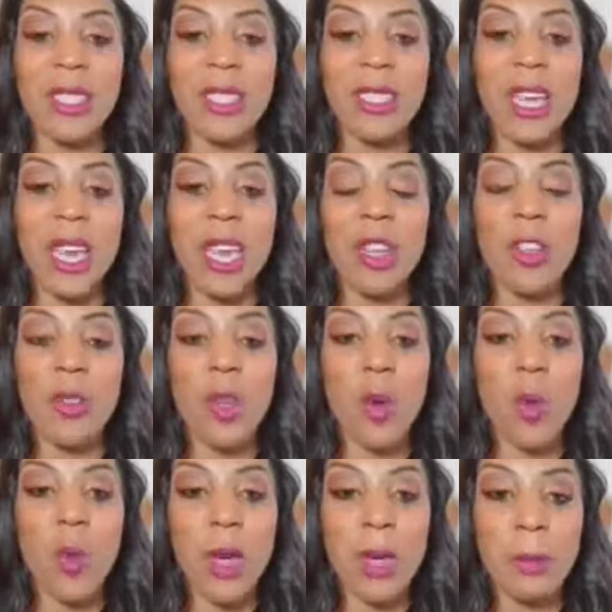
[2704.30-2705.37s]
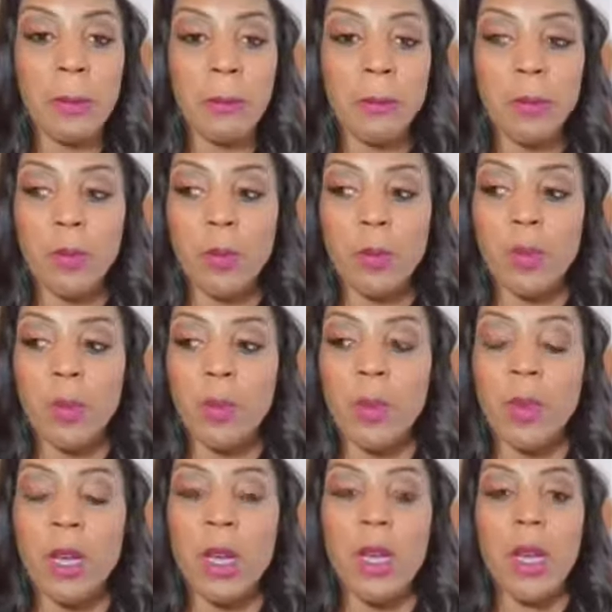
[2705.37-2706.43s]
to say, you know what?
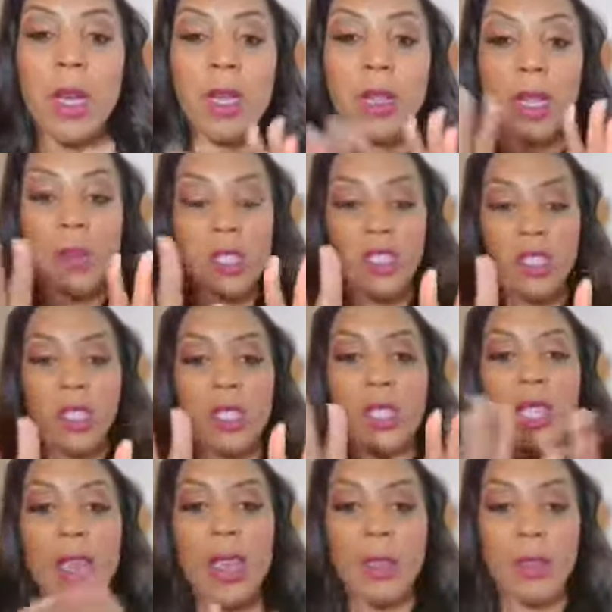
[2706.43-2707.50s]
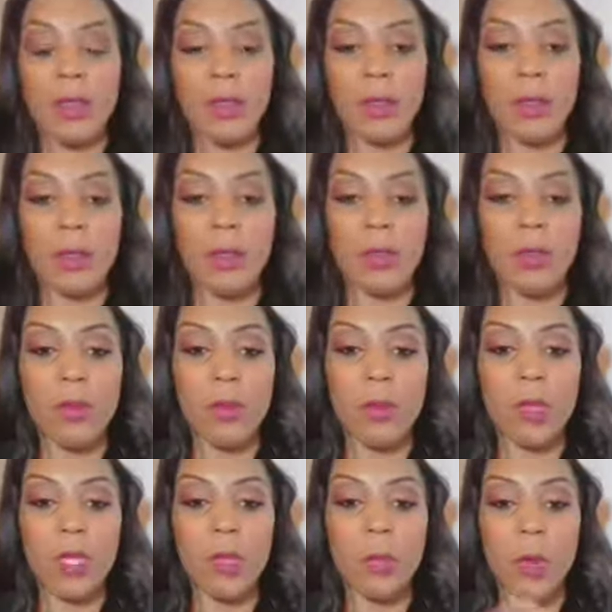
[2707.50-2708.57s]
Let me just let
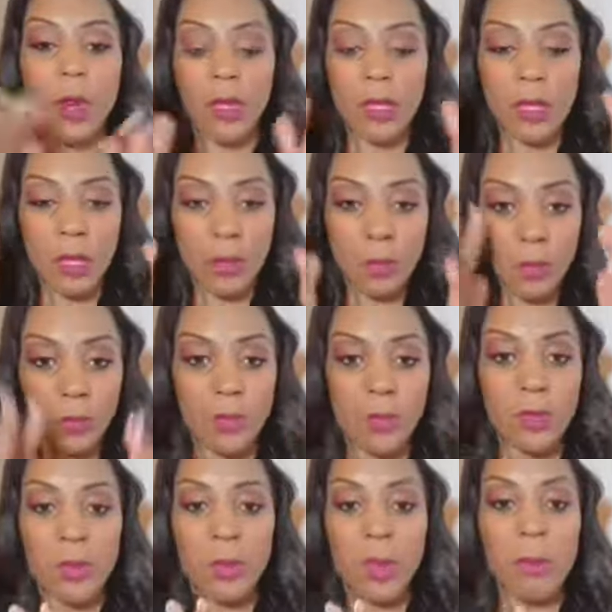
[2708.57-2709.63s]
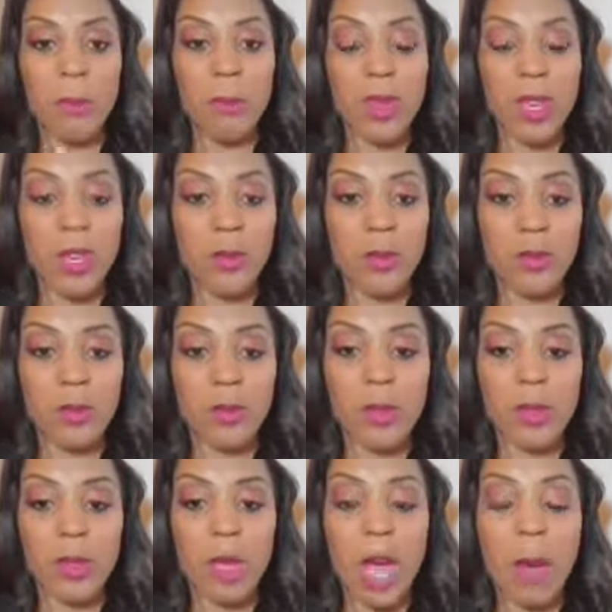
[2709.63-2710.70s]
this person be.
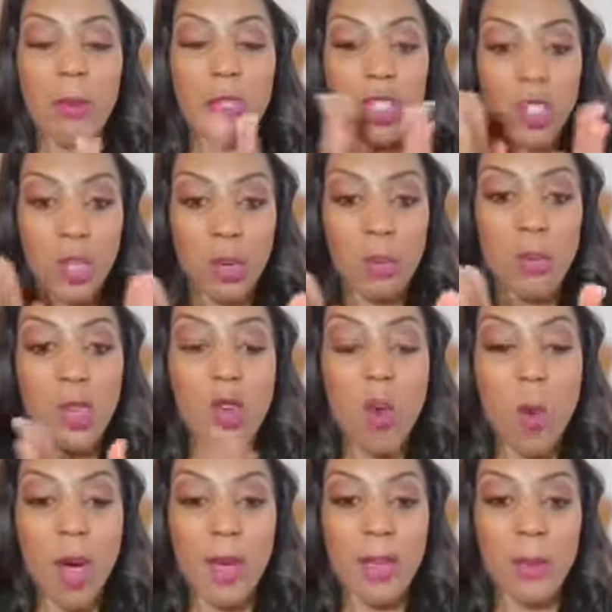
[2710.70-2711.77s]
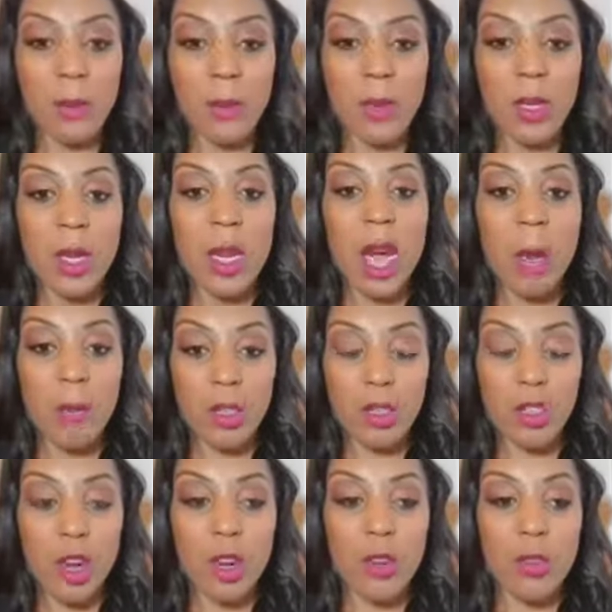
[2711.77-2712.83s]
I'm just going to be quiet. I'm a
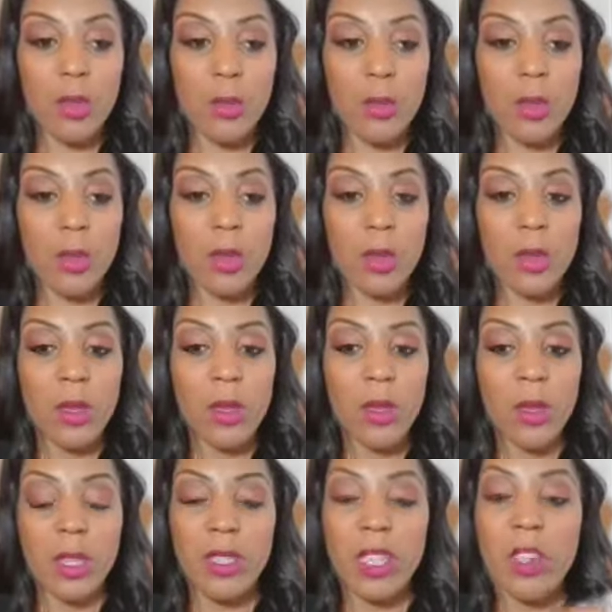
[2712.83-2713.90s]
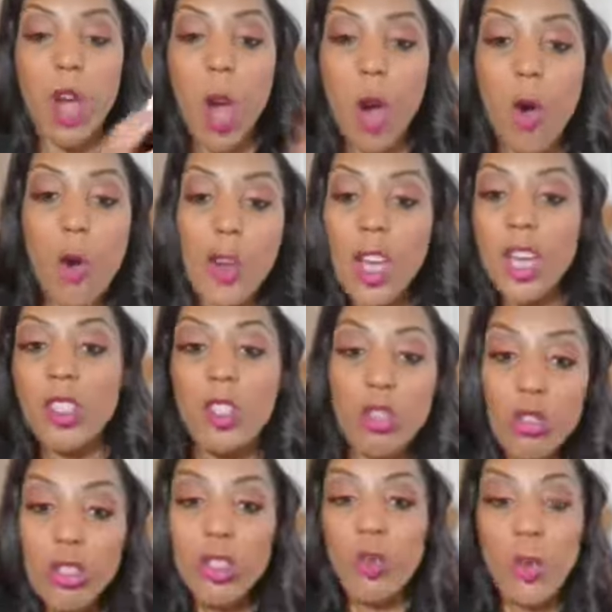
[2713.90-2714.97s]
journal. Because, see, the old us
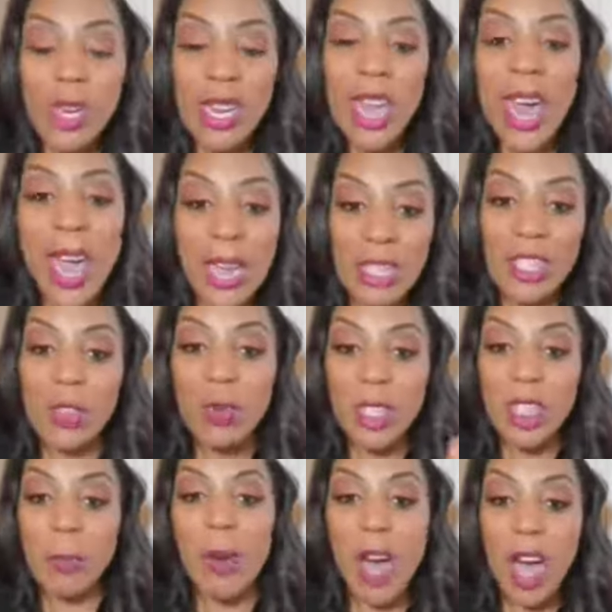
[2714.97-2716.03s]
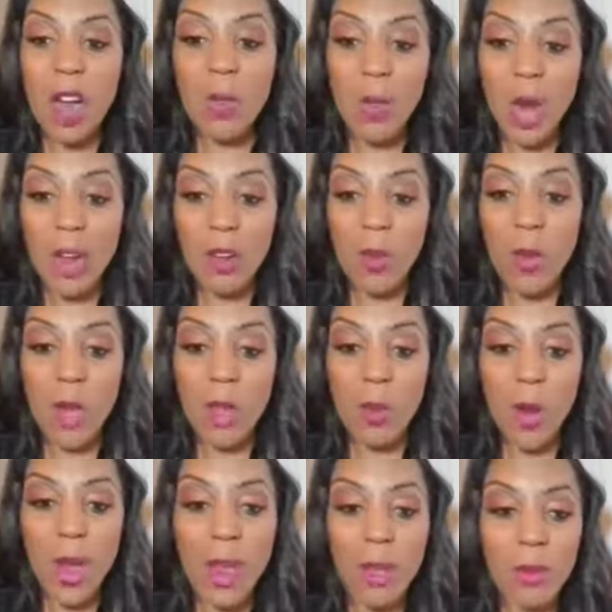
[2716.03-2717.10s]
used to react and respond right away,
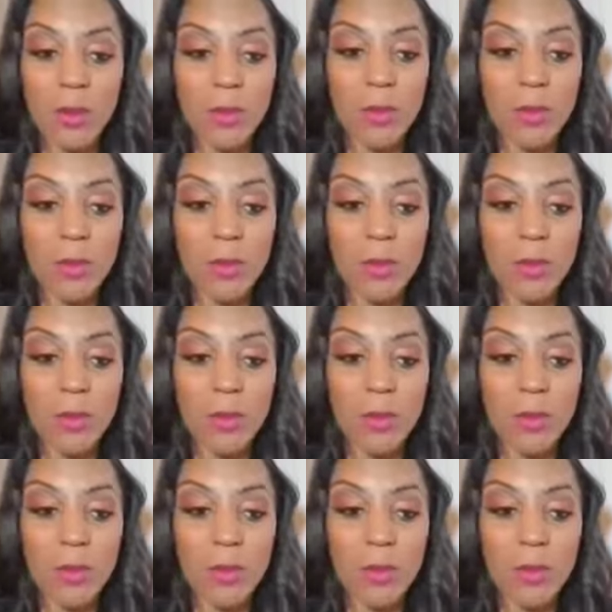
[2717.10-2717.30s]
right?